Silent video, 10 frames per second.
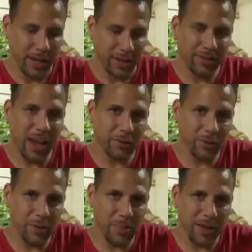These guys are
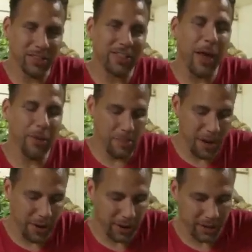from uh, South
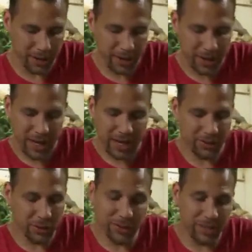America, and
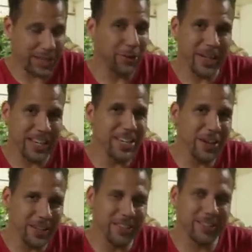as you can see, they don't get
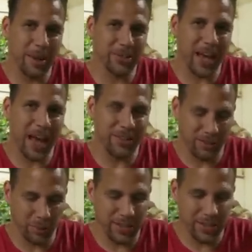nearly the same size as
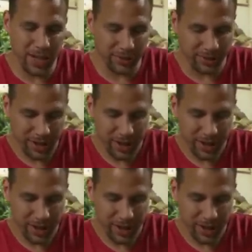the retics.